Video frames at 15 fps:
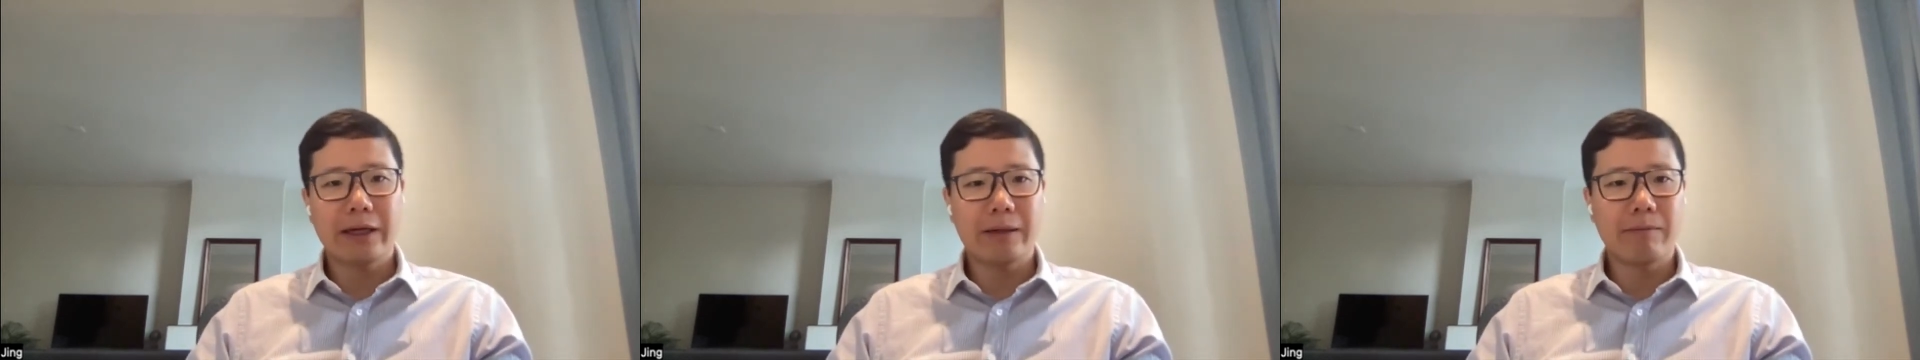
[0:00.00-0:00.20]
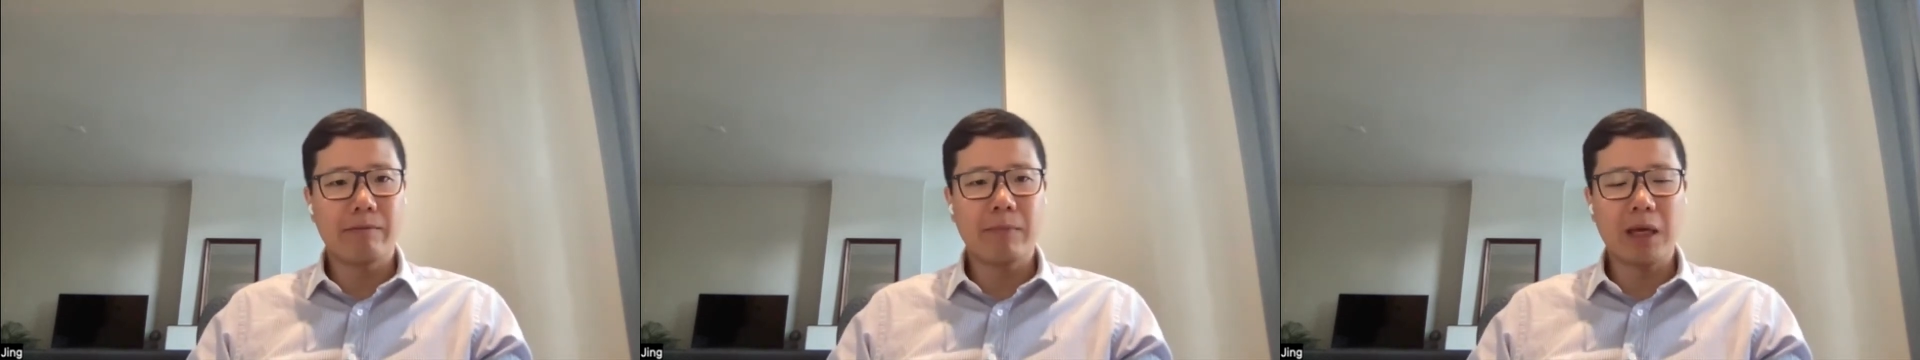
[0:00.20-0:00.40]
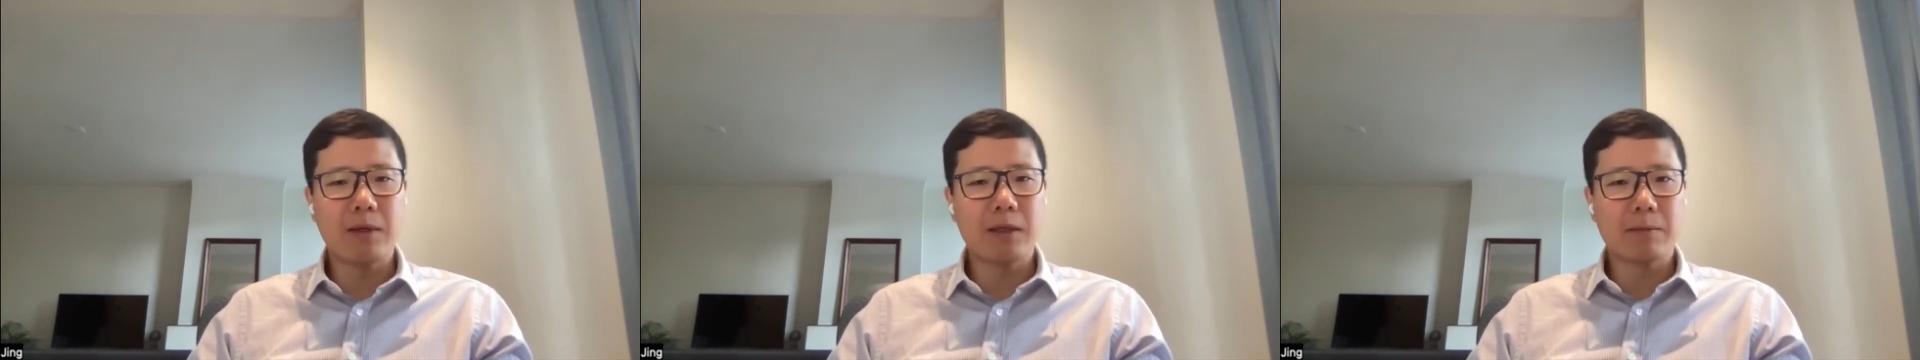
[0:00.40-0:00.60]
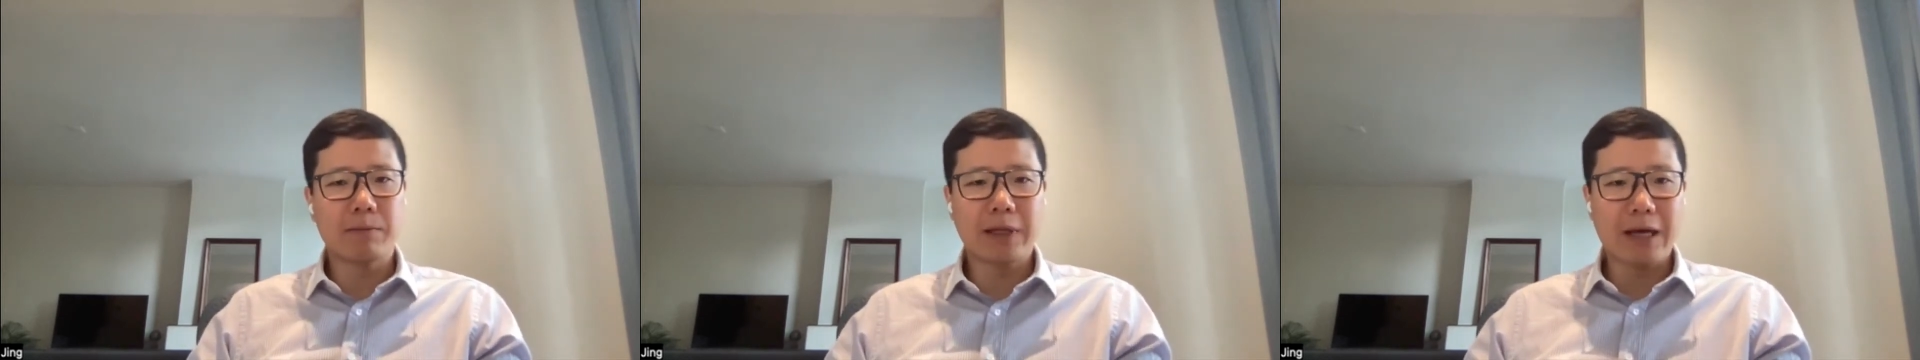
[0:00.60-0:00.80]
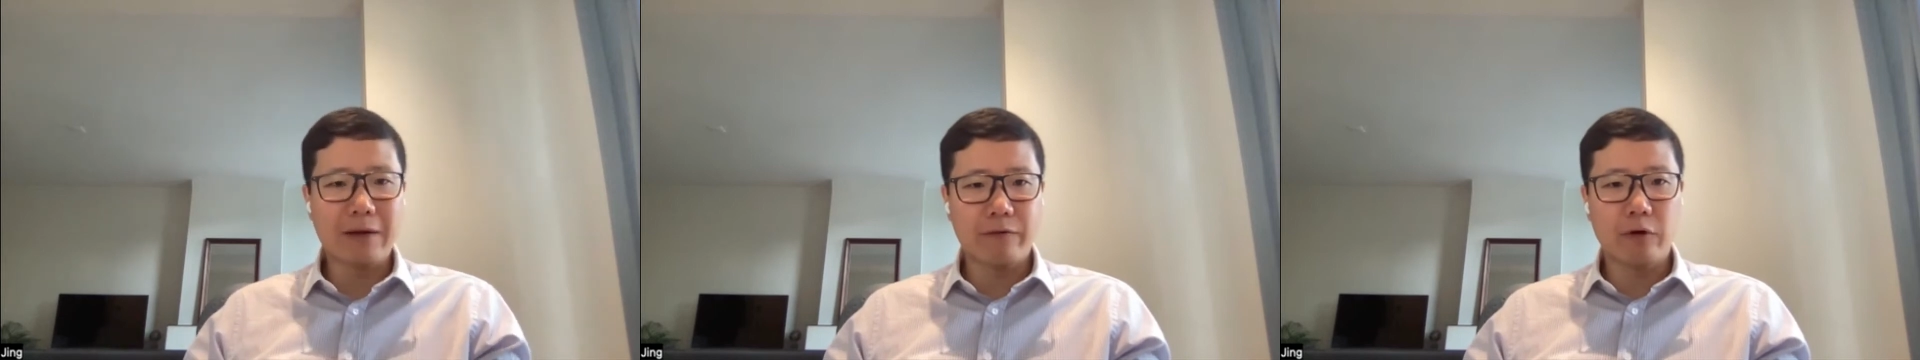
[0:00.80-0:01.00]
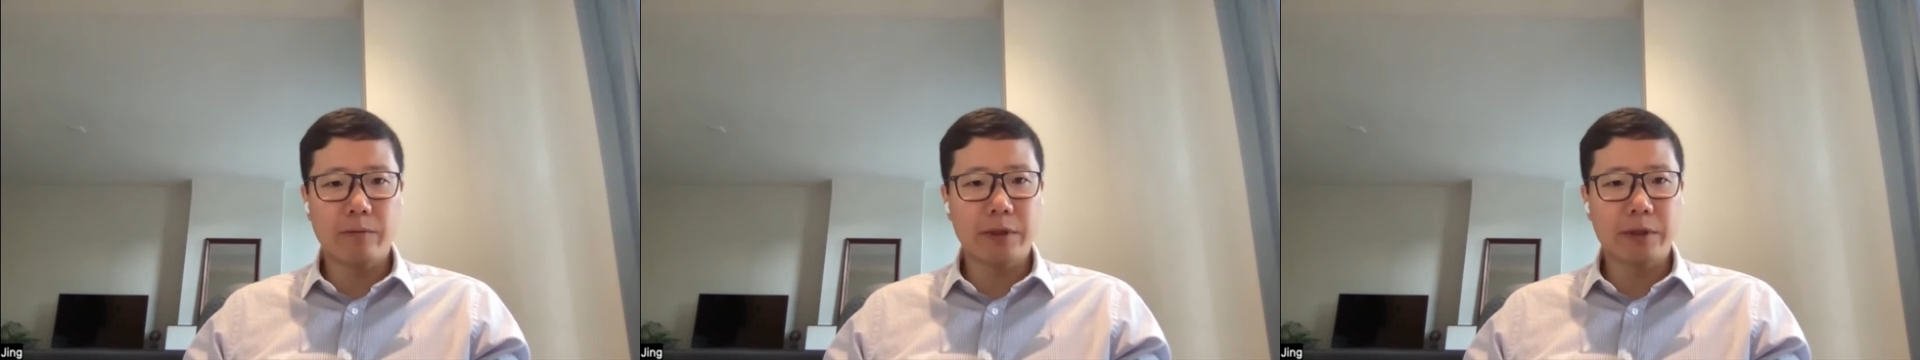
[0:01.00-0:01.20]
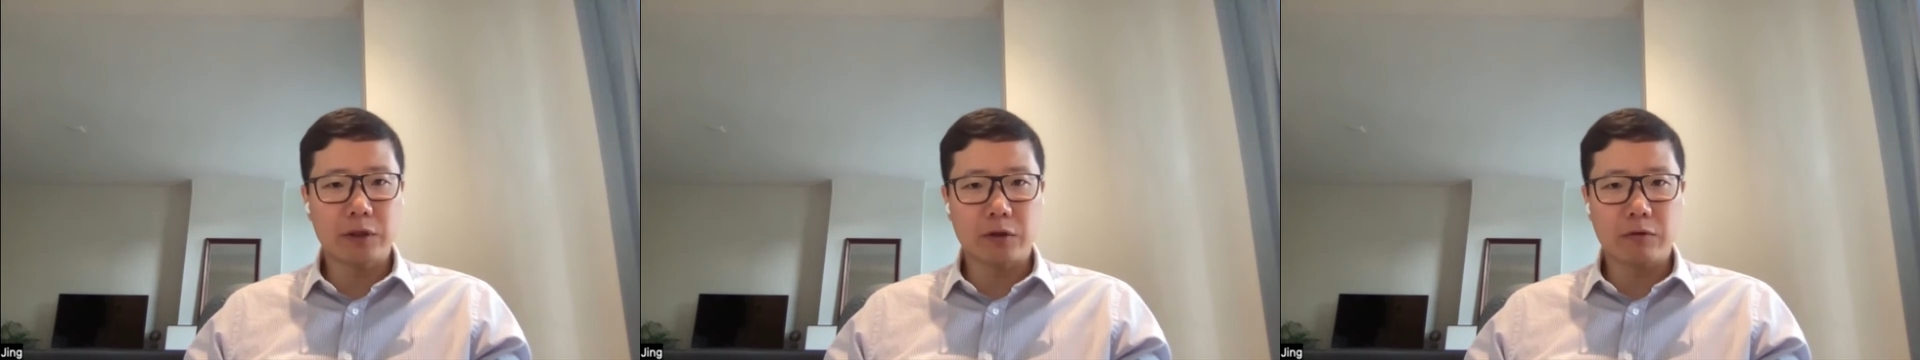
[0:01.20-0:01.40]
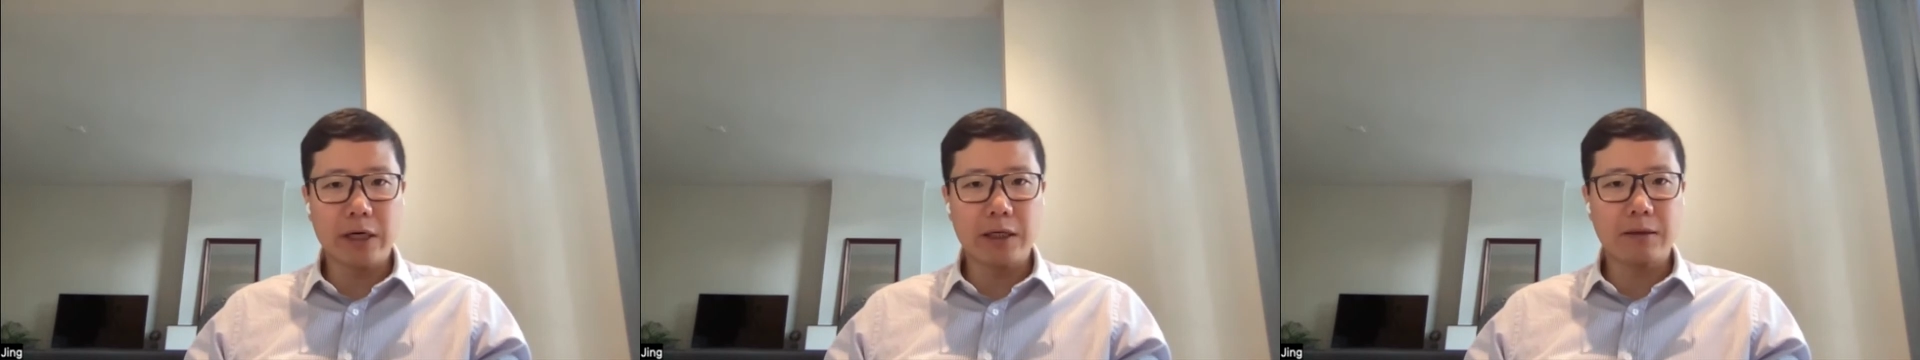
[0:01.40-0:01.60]
Maybe the platform is
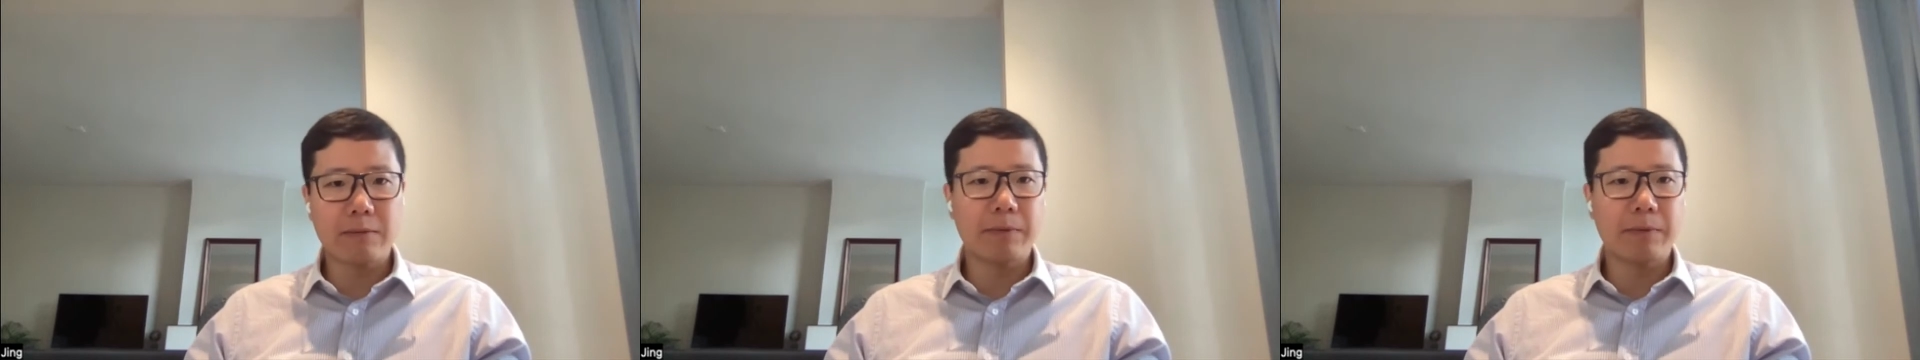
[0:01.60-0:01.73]
great,